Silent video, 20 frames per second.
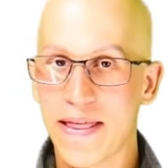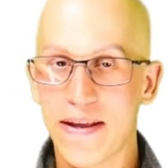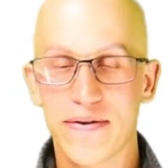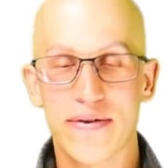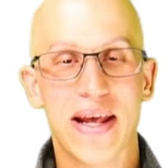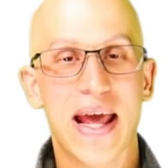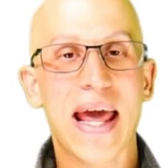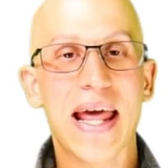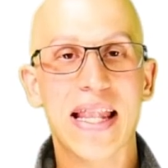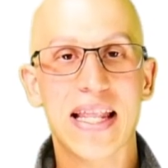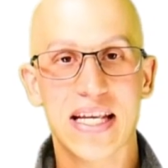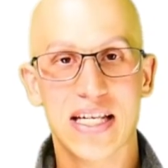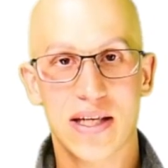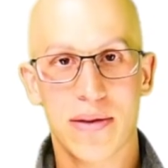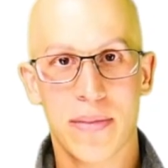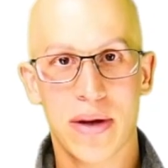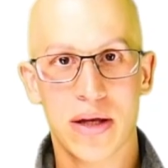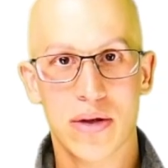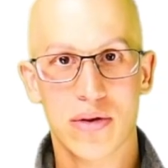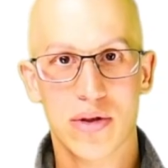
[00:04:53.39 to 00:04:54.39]
There's
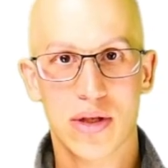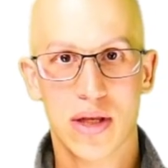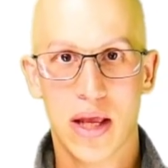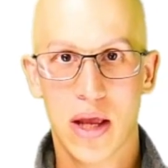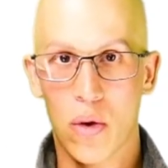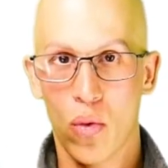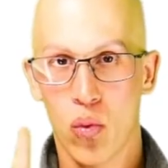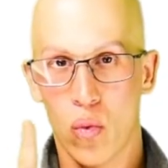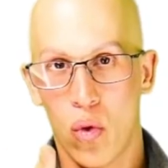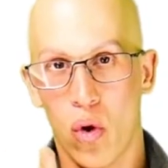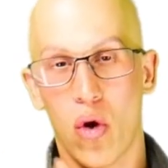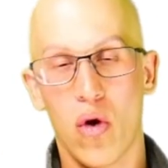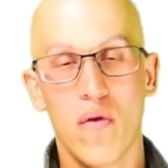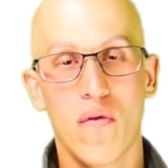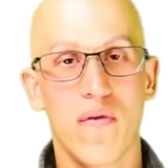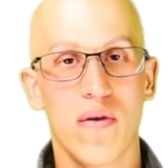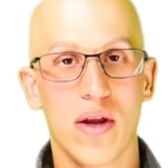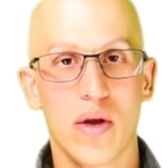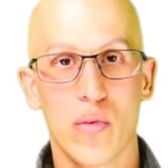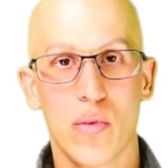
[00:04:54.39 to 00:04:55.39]
endless amounts.
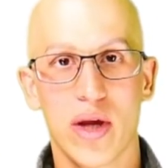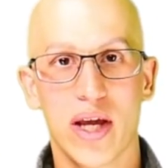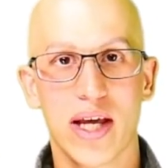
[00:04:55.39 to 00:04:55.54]
Hopefully,